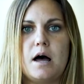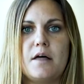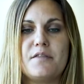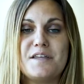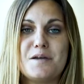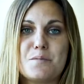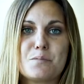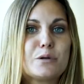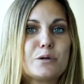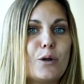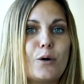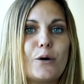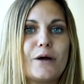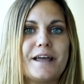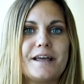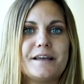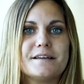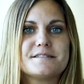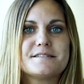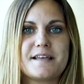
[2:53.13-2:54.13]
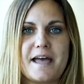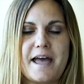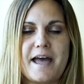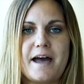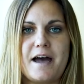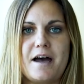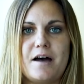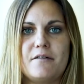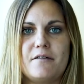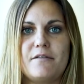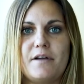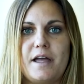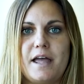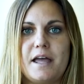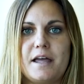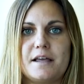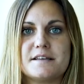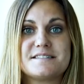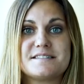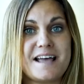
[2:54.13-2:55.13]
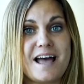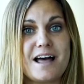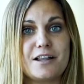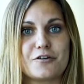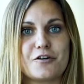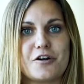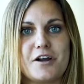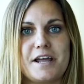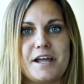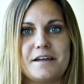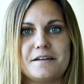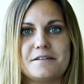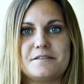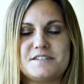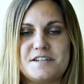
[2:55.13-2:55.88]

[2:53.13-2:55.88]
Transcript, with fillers: the employees have a salary,